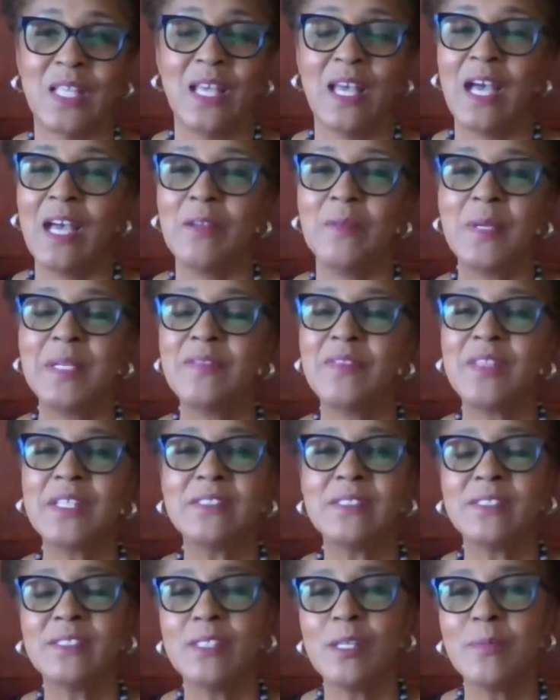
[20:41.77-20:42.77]
I mean, this
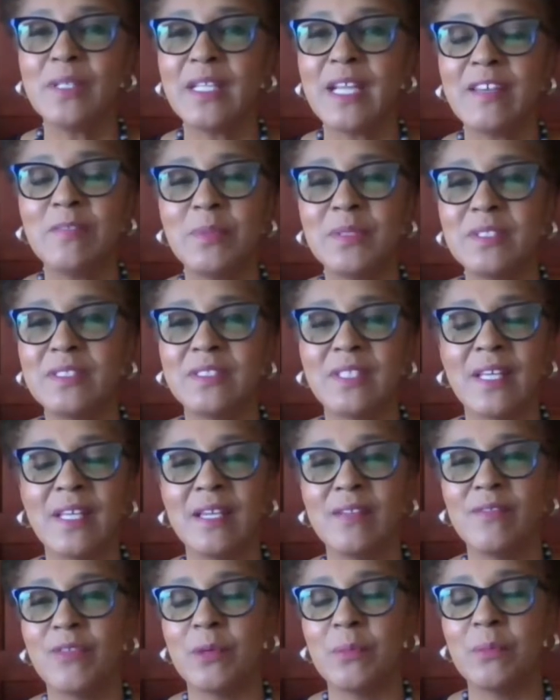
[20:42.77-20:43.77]
is something I've been
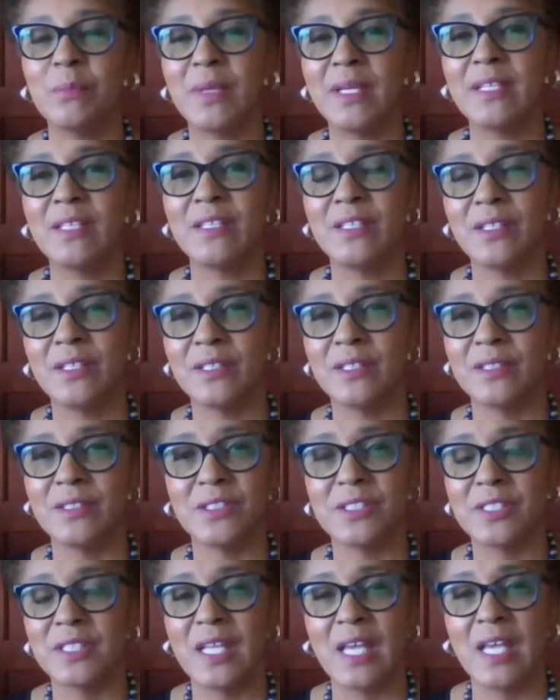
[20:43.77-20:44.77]
saying for many
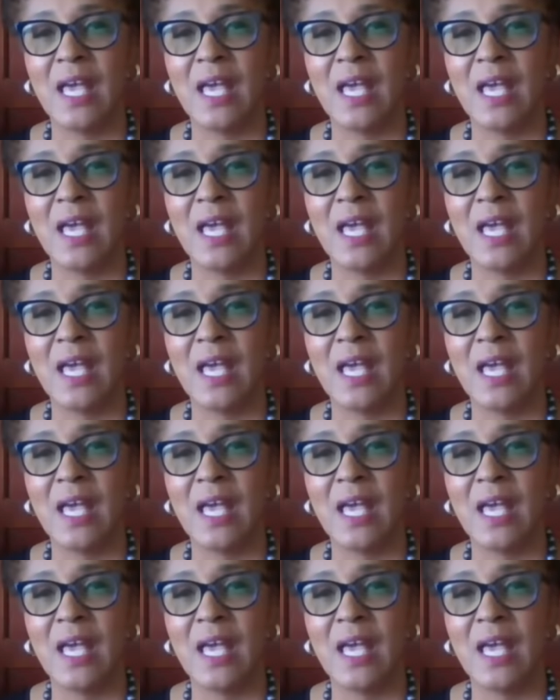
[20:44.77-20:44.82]
years.